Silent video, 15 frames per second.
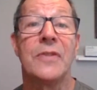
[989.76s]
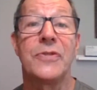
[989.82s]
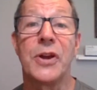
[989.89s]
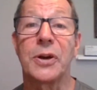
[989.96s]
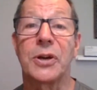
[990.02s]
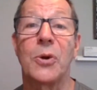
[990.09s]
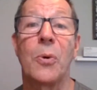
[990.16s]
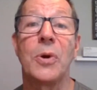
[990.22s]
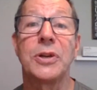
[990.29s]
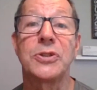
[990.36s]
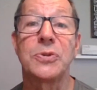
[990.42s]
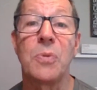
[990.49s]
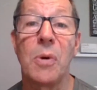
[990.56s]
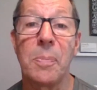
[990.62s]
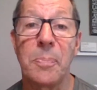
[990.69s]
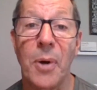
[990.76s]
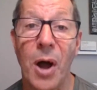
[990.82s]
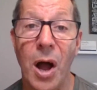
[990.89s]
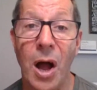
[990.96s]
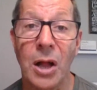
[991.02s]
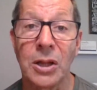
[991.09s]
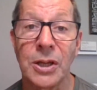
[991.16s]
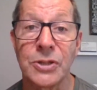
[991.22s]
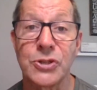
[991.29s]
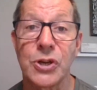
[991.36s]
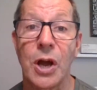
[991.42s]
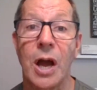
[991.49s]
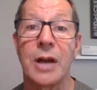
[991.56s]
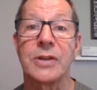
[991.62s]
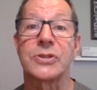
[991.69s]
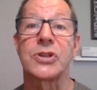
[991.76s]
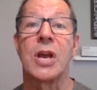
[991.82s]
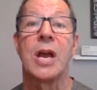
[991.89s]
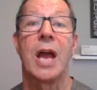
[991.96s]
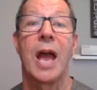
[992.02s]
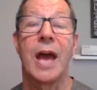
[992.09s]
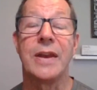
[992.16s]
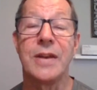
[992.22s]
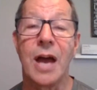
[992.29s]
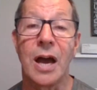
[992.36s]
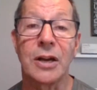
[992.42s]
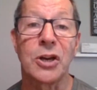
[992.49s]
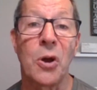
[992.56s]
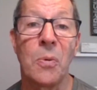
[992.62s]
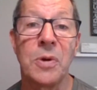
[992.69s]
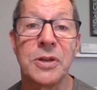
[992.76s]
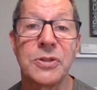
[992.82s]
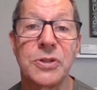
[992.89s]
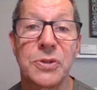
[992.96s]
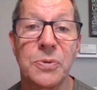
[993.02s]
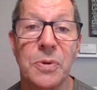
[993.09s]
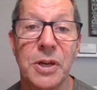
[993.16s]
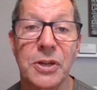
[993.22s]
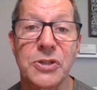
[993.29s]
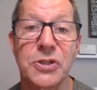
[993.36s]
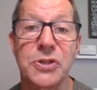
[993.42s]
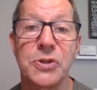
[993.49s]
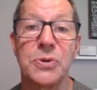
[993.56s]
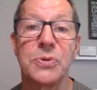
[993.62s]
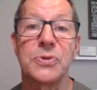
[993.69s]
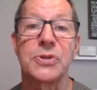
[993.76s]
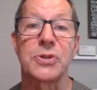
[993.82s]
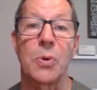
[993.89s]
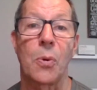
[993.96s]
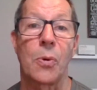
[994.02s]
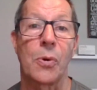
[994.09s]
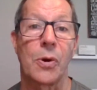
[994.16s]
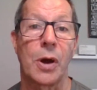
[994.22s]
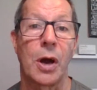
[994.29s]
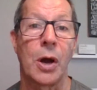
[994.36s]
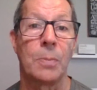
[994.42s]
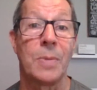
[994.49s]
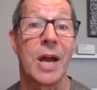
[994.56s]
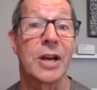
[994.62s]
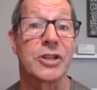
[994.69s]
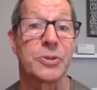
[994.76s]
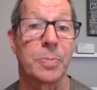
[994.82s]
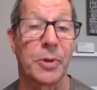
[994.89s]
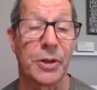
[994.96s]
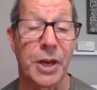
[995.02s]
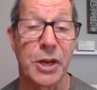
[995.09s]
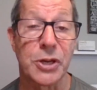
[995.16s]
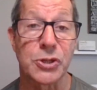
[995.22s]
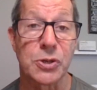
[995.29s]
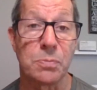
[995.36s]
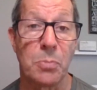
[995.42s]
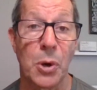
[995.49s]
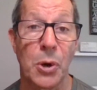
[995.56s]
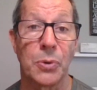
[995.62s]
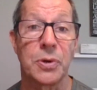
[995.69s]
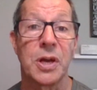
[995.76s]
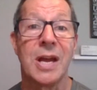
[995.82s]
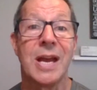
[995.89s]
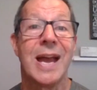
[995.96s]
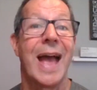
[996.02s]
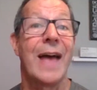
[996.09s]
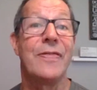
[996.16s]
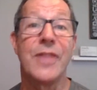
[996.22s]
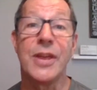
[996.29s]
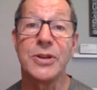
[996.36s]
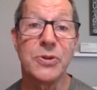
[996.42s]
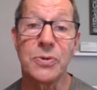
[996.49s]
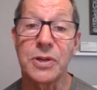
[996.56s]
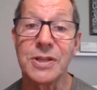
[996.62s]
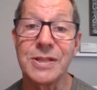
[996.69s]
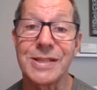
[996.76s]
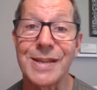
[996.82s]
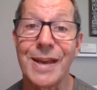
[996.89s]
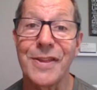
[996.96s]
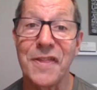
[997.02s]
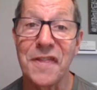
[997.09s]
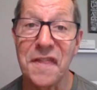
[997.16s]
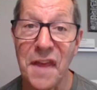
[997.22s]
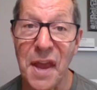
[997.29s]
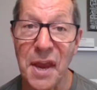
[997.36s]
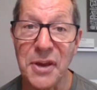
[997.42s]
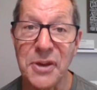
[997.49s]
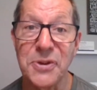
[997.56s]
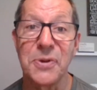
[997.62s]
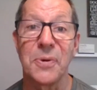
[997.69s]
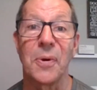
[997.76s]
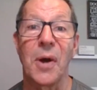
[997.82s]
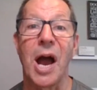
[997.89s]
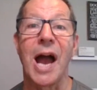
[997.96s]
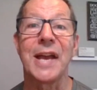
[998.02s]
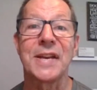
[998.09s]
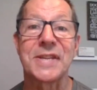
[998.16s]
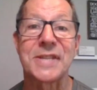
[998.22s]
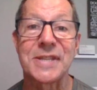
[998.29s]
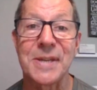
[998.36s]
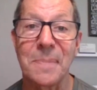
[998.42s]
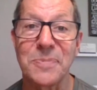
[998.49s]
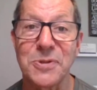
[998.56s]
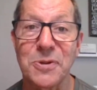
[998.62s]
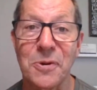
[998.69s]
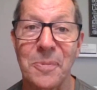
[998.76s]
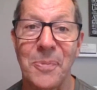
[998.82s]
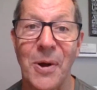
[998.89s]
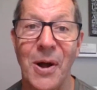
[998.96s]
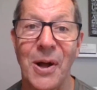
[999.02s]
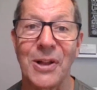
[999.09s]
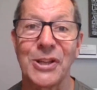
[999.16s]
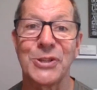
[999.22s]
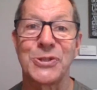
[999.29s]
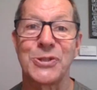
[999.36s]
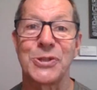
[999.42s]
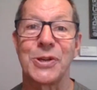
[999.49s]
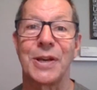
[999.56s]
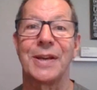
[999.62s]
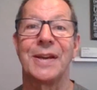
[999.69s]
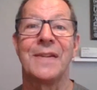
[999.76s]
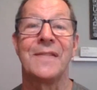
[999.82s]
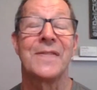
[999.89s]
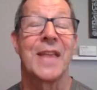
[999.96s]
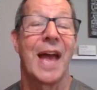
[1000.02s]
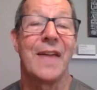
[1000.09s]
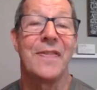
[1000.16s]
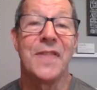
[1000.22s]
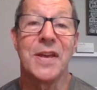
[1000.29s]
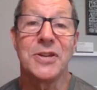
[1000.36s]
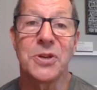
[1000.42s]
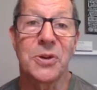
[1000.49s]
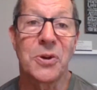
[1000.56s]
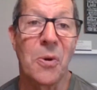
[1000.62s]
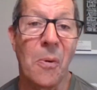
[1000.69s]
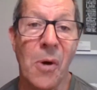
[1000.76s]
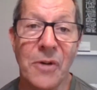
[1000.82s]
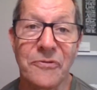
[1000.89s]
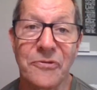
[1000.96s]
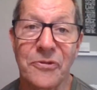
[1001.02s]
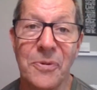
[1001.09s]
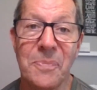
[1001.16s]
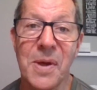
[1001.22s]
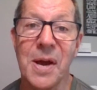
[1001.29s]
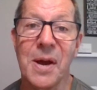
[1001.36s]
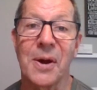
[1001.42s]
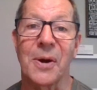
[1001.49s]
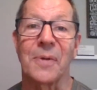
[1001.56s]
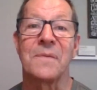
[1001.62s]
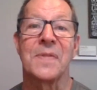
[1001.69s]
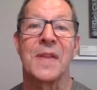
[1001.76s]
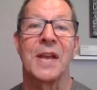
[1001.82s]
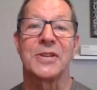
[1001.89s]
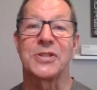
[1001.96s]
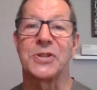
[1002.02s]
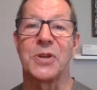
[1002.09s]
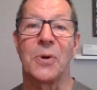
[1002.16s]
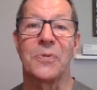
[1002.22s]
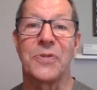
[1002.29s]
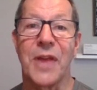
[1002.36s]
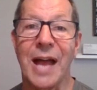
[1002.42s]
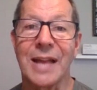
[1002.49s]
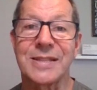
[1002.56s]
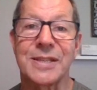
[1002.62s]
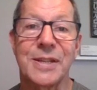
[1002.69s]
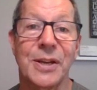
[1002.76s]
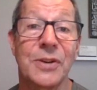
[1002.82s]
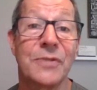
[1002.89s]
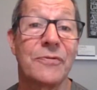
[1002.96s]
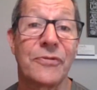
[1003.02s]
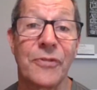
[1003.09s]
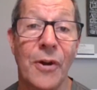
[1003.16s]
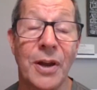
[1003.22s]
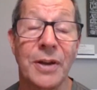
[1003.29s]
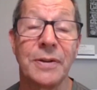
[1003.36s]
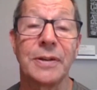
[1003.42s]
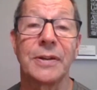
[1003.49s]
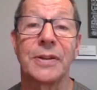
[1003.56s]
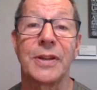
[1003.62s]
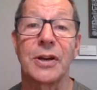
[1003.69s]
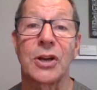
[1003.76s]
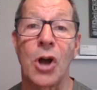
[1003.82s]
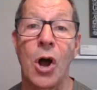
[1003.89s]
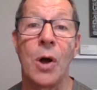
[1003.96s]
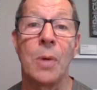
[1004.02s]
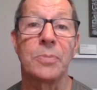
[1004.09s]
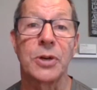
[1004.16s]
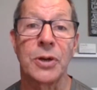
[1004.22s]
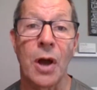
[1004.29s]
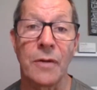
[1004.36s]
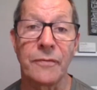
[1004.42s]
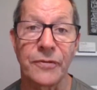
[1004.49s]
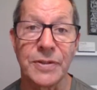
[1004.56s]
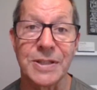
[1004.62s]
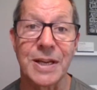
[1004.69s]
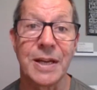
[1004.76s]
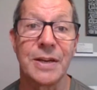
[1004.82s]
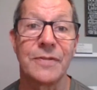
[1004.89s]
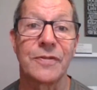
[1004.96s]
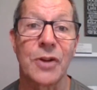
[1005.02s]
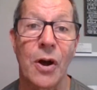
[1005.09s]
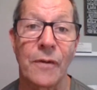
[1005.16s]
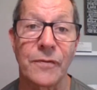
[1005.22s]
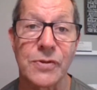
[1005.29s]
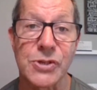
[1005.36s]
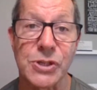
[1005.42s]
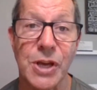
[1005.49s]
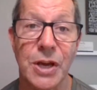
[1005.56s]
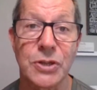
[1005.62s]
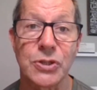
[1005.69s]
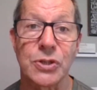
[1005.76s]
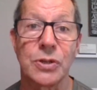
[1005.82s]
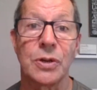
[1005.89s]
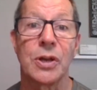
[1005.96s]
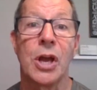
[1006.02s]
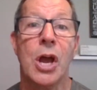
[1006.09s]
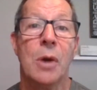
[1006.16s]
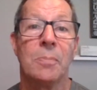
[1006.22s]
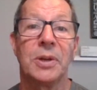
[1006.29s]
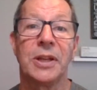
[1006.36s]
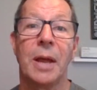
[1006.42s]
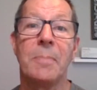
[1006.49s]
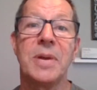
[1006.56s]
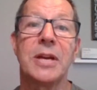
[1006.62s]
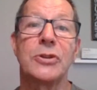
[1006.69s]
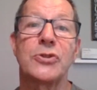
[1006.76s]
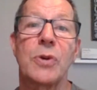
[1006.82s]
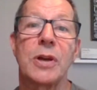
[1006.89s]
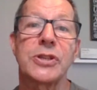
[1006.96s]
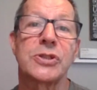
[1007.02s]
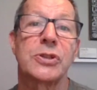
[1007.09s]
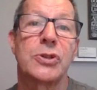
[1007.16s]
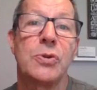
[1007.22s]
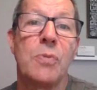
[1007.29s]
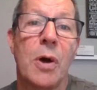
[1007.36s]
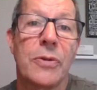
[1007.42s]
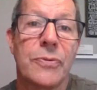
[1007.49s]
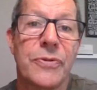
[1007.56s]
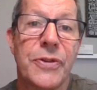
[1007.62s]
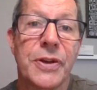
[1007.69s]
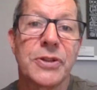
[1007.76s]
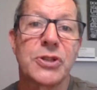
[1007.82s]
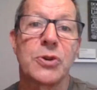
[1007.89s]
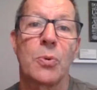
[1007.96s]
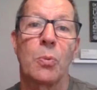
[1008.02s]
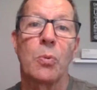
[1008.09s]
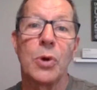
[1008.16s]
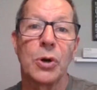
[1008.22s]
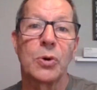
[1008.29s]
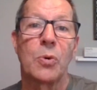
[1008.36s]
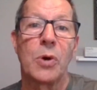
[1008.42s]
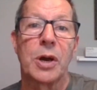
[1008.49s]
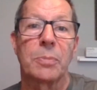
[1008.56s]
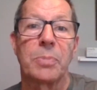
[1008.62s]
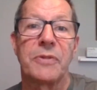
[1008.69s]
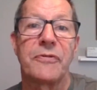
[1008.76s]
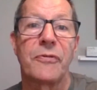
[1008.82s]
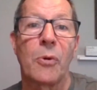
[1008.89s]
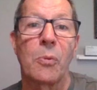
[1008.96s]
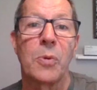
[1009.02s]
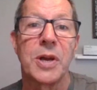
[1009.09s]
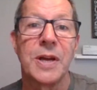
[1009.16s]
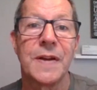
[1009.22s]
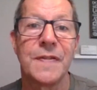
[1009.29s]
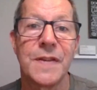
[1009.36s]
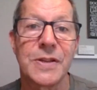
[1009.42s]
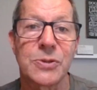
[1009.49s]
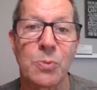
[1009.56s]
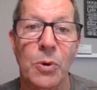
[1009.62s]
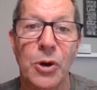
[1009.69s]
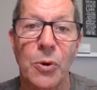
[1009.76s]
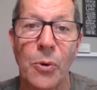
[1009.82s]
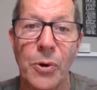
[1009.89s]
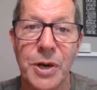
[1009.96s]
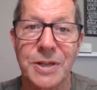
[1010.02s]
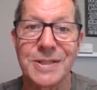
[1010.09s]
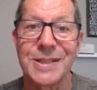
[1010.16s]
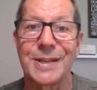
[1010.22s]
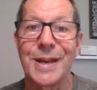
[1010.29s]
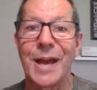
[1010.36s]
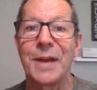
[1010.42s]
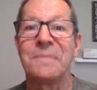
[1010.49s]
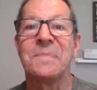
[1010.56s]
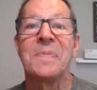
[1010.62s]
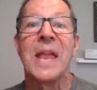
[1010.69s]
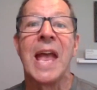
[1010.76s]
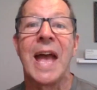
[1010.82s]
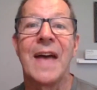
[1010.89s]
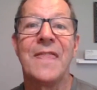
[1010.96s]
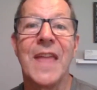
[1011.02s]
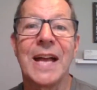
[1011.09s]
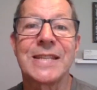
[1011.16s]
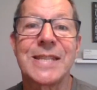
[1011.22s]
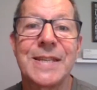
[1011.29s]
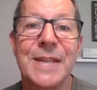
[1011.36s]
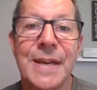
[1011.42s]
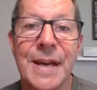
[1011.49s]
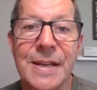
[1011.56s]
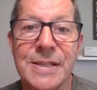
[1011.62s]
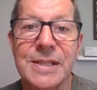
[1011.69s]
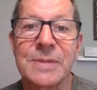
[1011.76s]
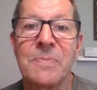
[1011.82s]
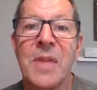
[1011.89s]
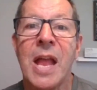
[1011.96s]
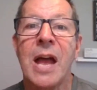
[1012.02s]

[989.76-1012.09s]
they're going to apologize and not go into excuse or explanation mode. And then you can say, thank you, I accept your apology. And then you go on from there. So that's the calm, confrontative conversation. But let me address two other things here real quick before we end this recording today. And that's this.